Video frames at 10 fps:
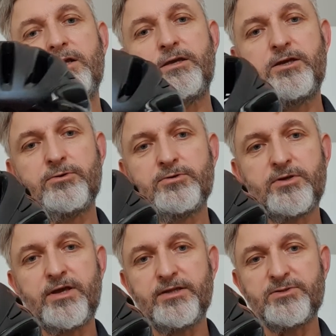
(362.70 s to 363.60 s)
You can also
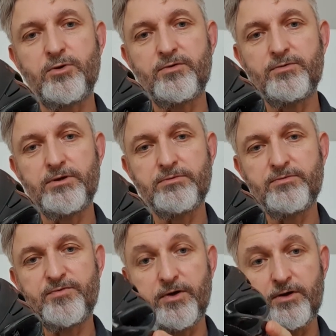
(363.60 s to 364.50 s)
get this one
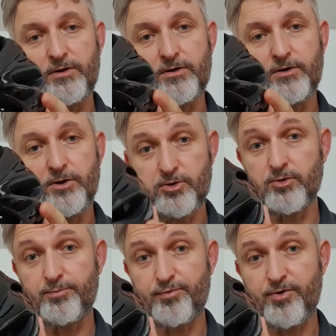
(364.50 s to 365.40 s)
for a
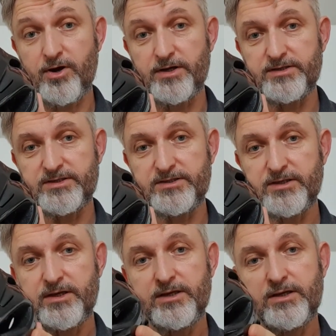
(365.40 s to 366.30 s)
good price.
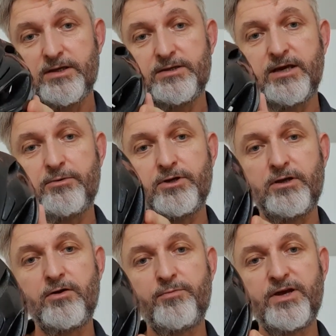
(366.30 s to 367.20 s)
Now in a
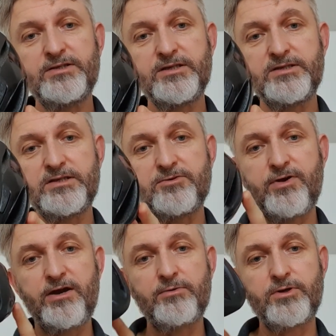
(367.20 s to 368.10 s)
lot of places it's
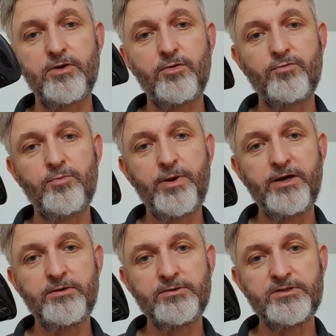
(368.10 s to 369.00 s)
around
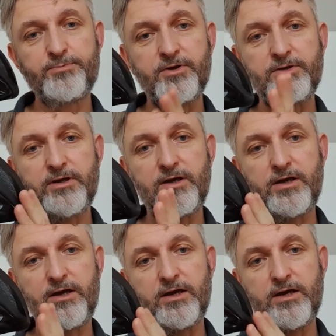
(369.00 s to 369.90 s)
£100, but
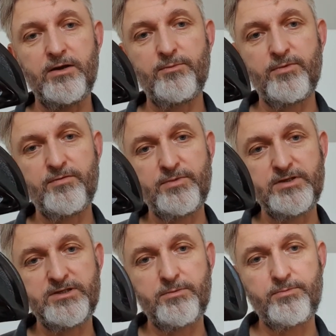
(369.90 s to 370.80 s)

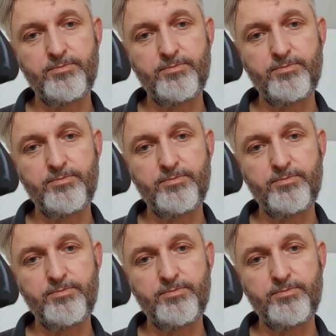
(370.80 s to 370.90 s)
there's a